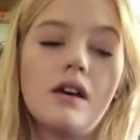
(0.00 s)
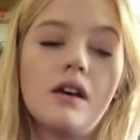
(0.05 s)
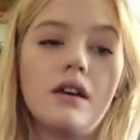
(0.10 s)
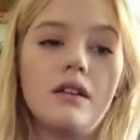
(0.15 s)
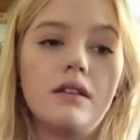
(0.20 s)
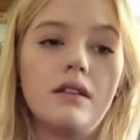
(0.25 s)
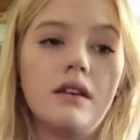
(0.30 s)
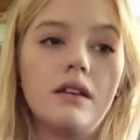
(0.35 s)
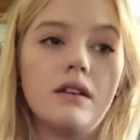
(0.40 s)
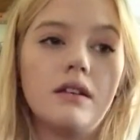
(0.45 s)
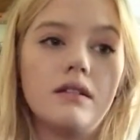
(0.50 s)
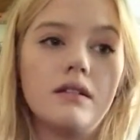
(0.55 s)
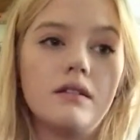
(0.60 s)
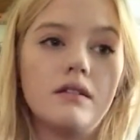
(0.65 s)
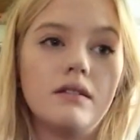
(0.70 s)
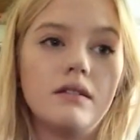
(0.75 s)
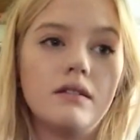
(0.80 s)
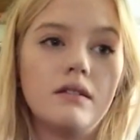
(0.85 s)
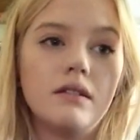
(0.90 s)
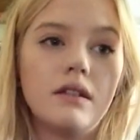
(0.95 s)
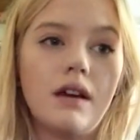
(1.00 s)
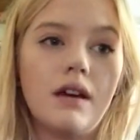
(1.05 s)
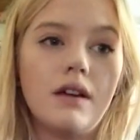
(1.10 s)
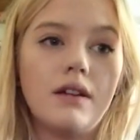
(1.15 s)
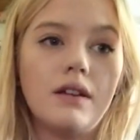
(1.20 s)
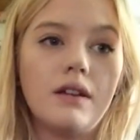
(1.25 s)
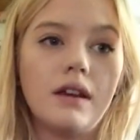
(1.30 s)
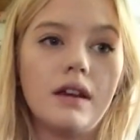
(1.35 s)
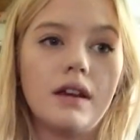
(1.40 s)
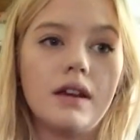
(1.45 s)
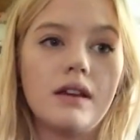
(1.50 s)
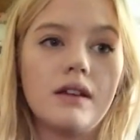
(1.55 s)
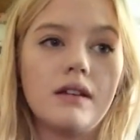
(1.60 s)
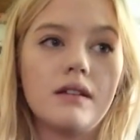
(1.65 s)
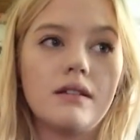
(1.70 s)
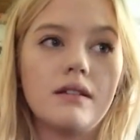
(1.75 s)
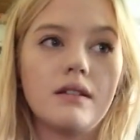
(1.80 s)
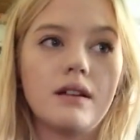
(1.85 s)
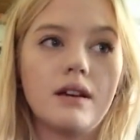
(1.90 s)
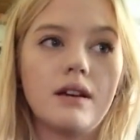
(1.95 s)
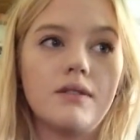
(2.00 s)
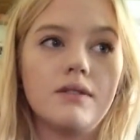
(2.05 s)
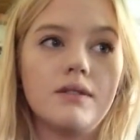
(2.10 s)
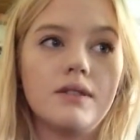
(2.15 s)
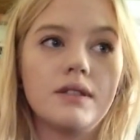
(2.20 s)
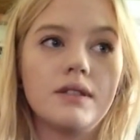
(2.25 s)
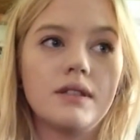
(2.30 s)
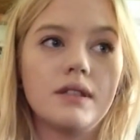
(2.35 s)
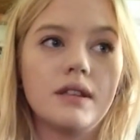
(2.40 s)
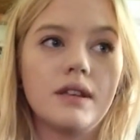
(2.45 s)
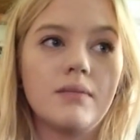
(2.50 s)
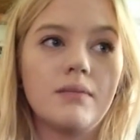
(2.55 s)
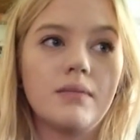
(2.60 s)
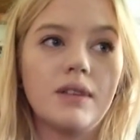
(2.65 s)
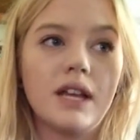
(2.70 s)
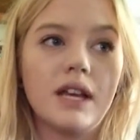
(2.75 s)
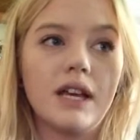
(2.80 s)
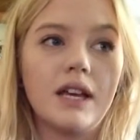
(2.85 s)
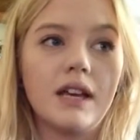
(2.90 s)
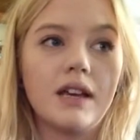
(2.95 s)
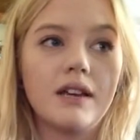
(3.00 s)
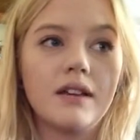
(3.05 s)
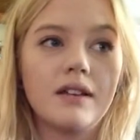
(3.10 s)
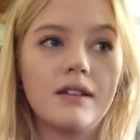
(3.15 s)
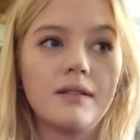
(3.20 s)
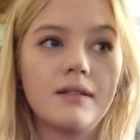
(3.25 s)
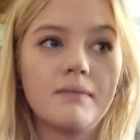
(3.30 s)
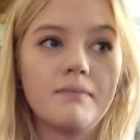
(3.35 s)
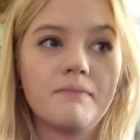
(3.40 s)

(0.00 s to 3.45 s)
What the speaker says: And then at night, I would sleep like